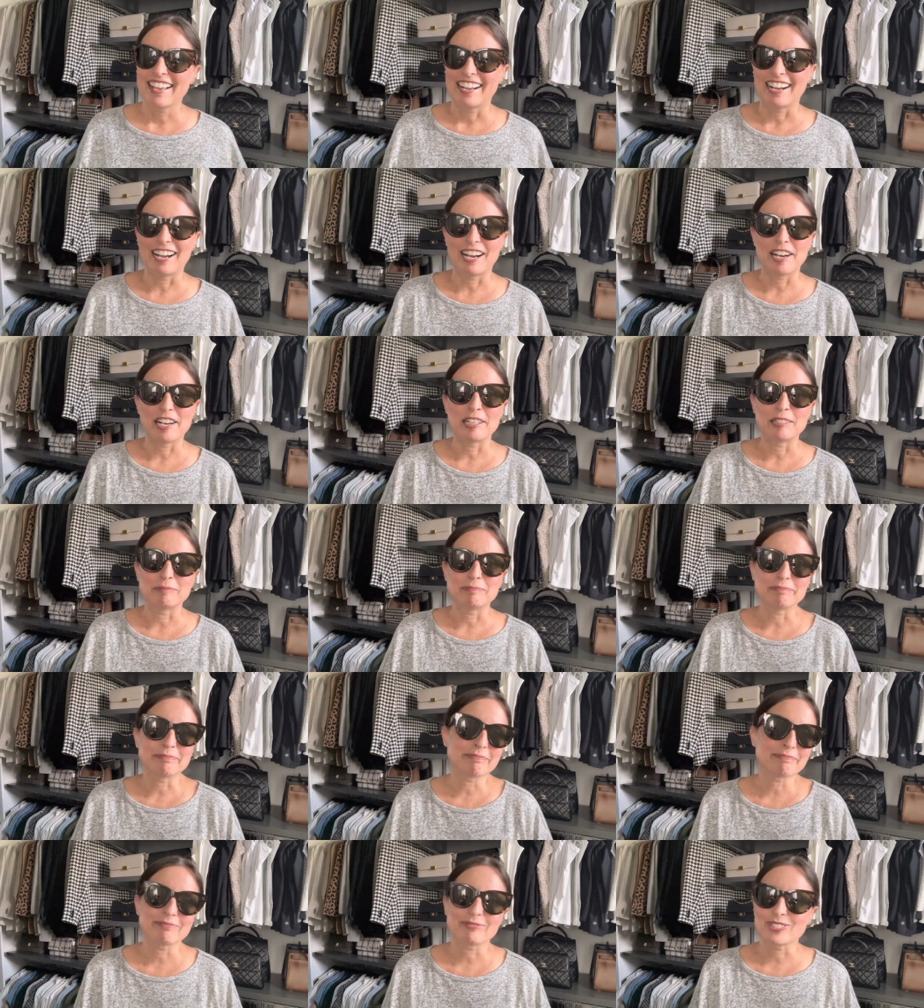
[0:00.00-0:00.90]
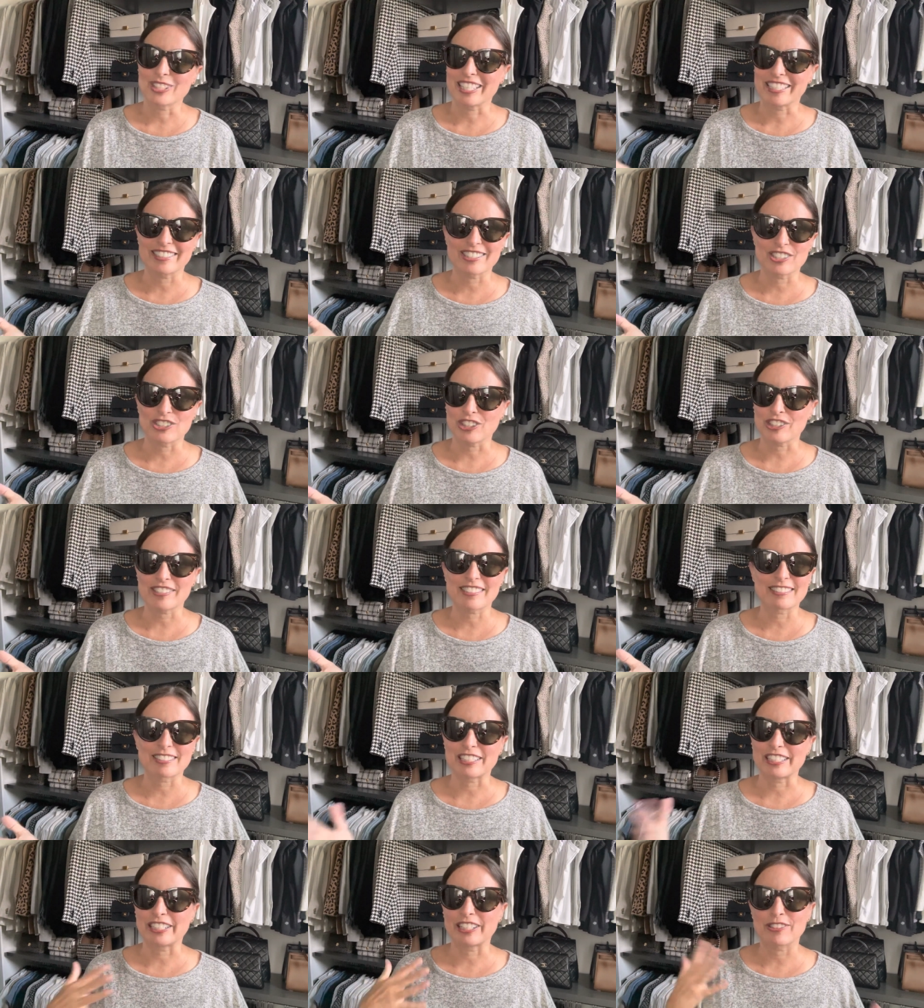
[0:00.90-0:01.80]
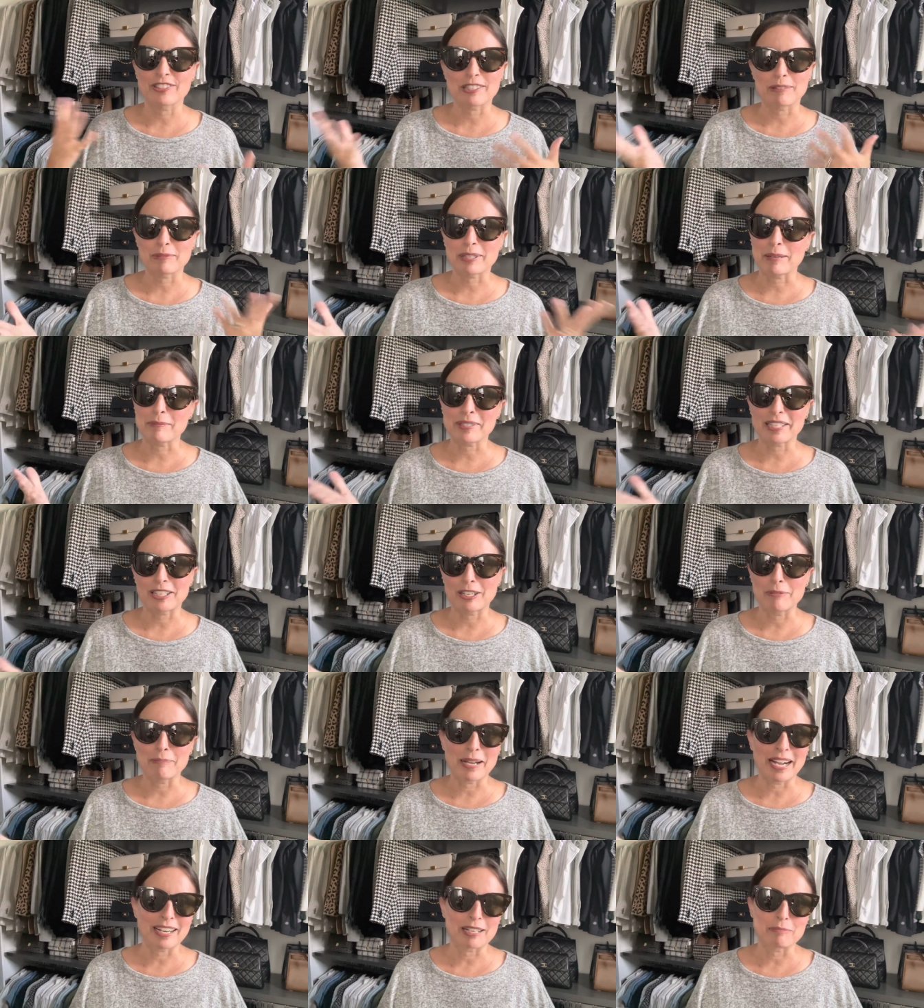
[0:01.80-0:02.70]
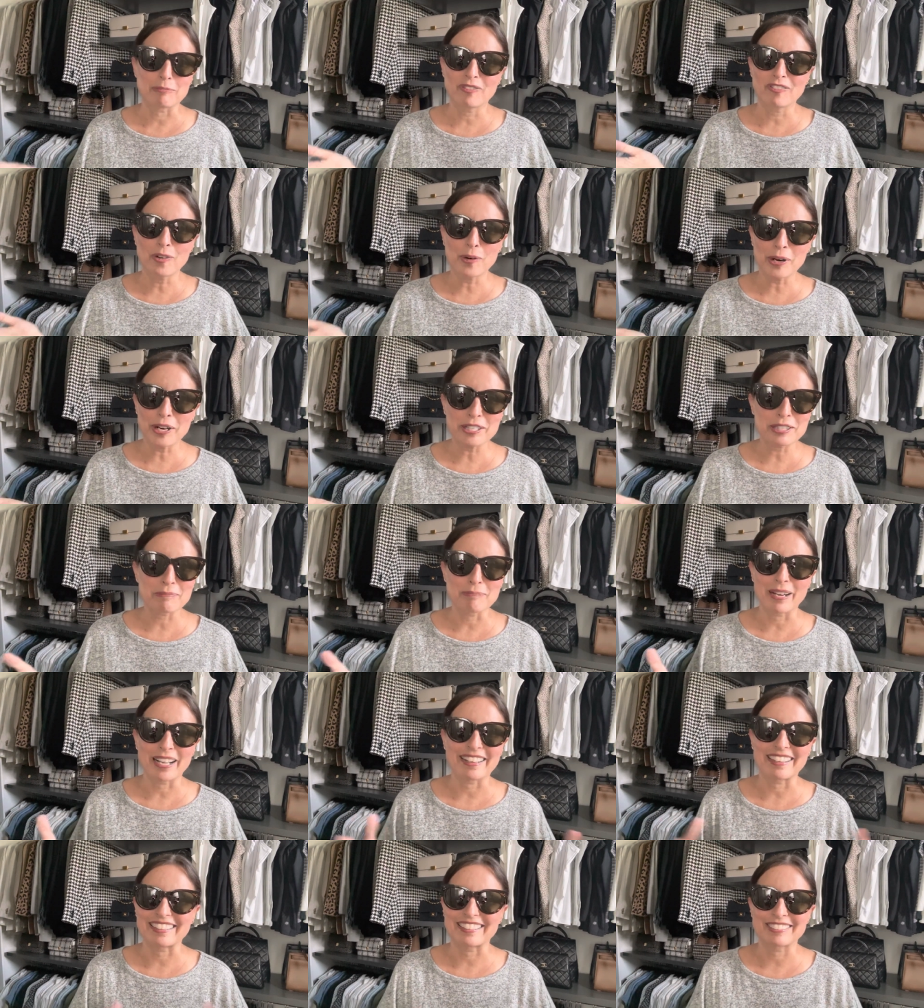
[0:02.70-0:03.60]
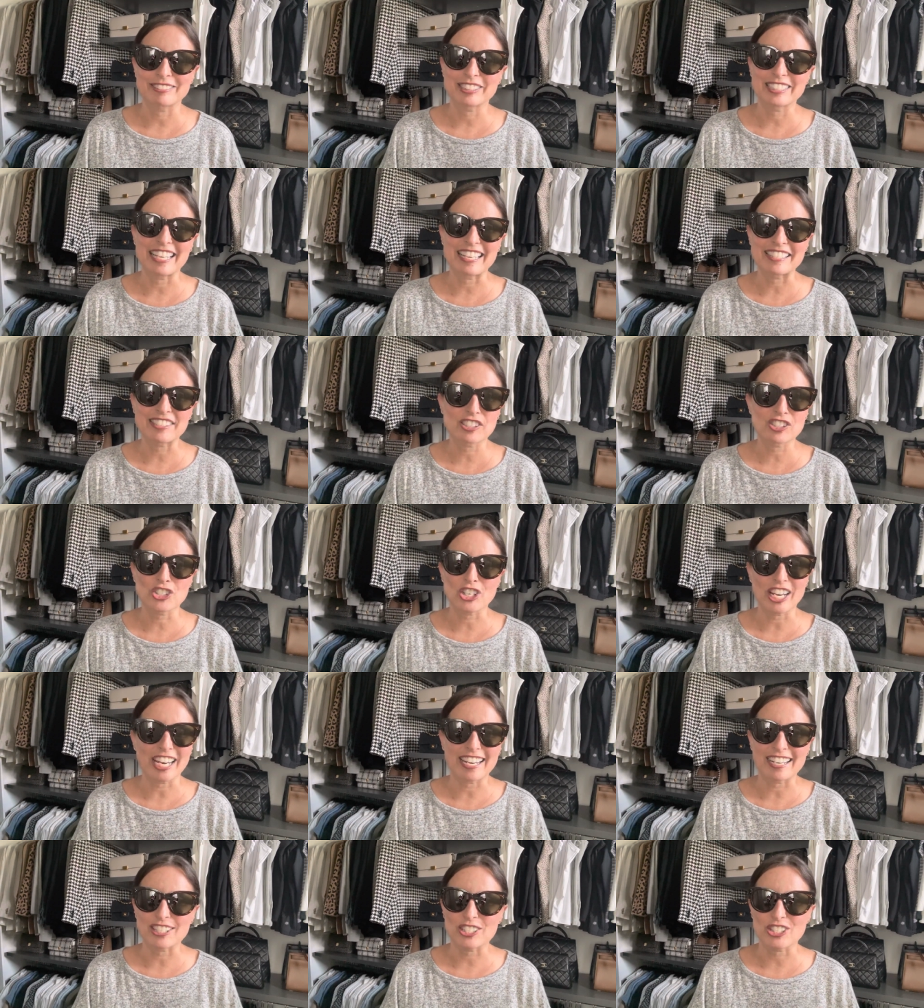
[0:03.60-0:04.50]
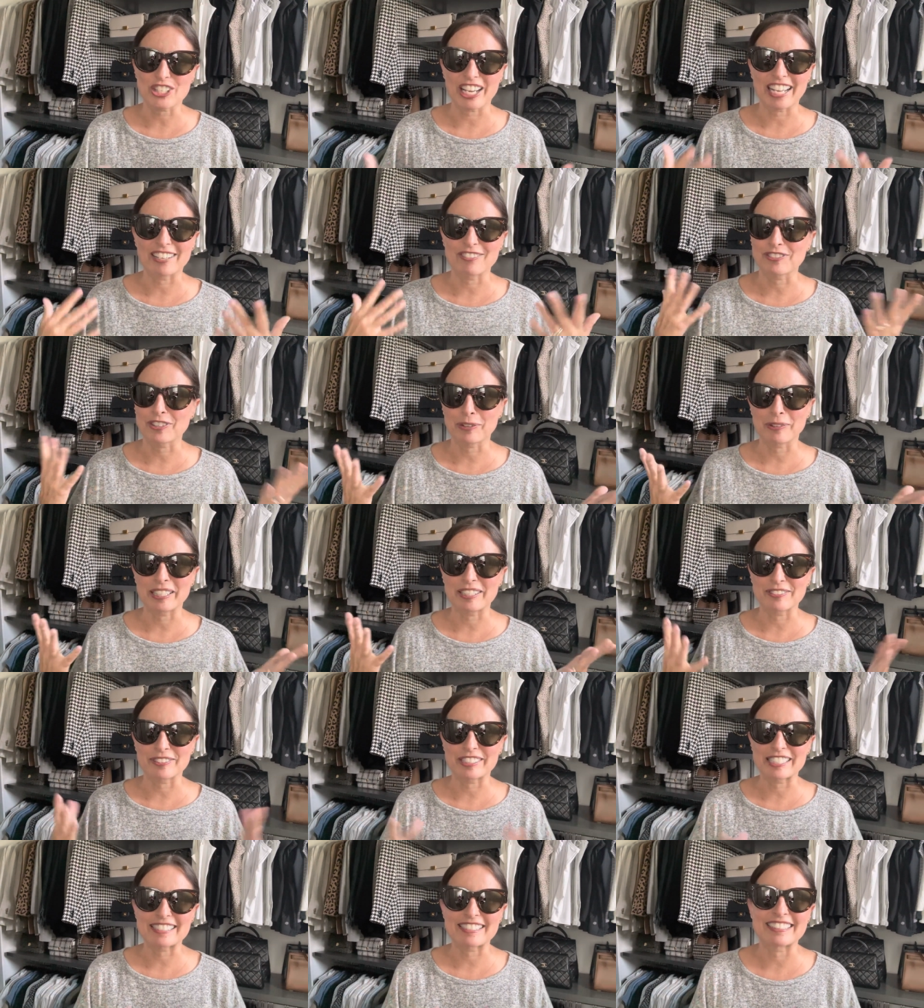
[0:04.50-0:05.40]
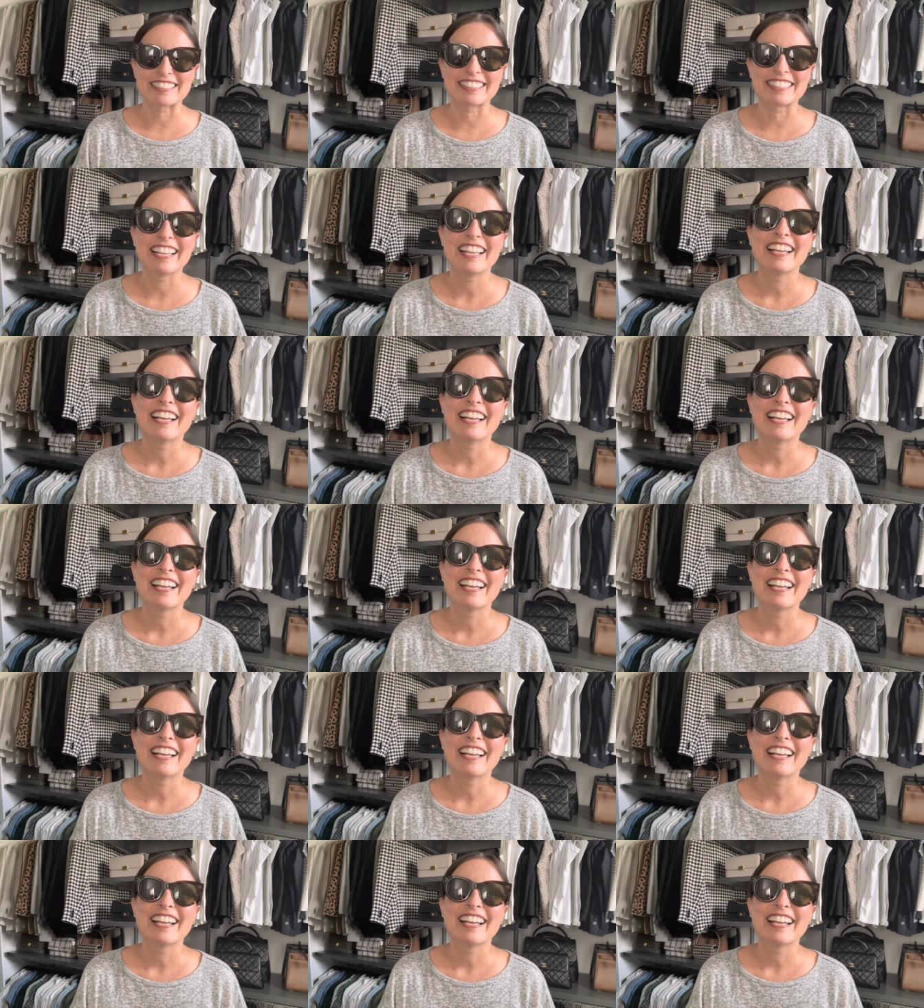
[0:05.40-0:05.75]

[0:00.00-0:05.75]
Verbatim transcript: um, it's just, you know, sometimes I go back and forth, my tastes change, and for whatever reason,